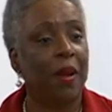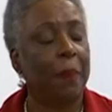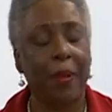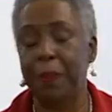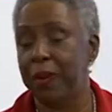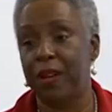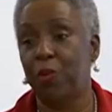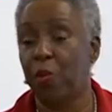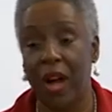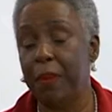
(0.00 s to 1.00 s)
people.
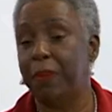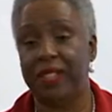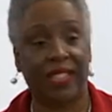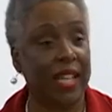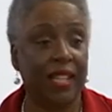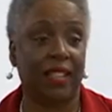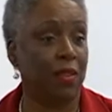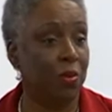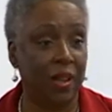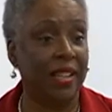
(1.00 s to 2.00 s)
And one
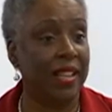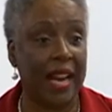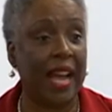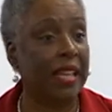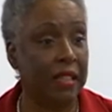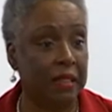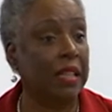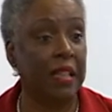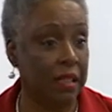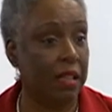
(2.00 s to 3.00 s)
particular one that I can
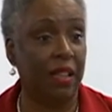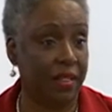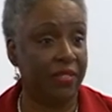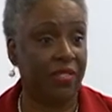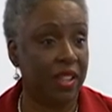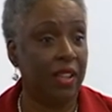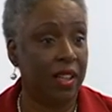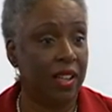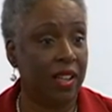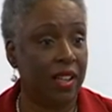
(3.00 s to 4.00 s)
think of,
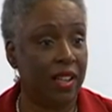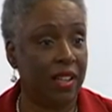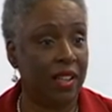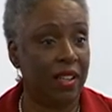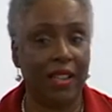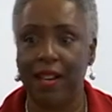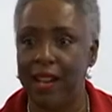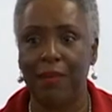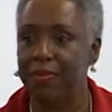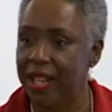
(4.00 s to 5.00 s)
uh, and
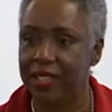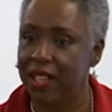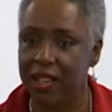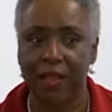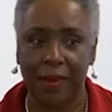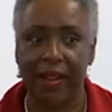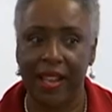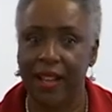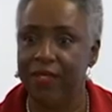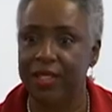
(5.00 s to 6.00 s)
I'm not talking about
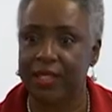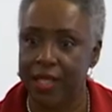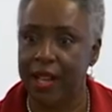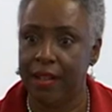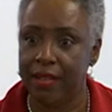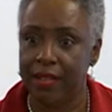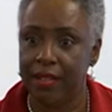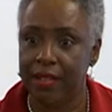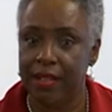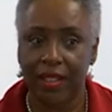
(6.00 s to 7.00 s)
Elvis, no.
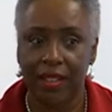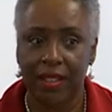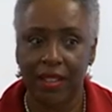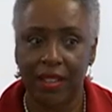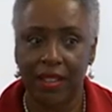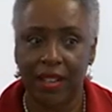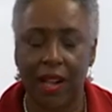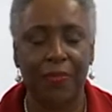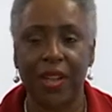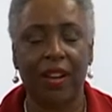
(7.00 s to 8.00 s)

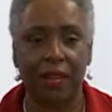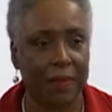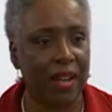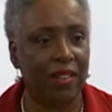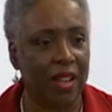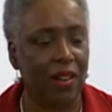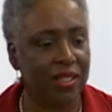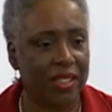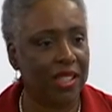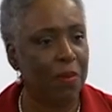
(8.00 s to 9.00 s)
I'm talking about
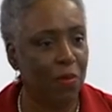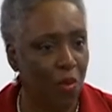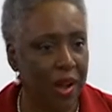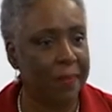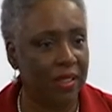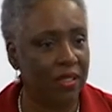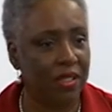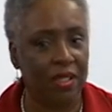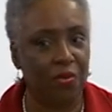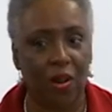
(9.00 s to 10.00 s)
uh, some woman
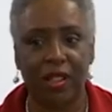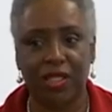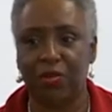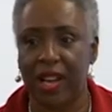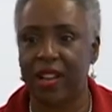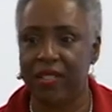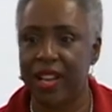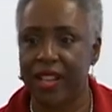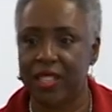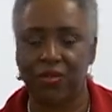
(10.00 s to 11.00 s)
that walks around
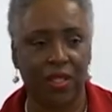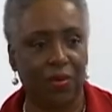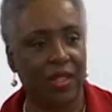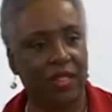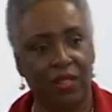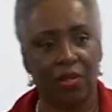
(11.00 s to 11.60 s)
Nashville with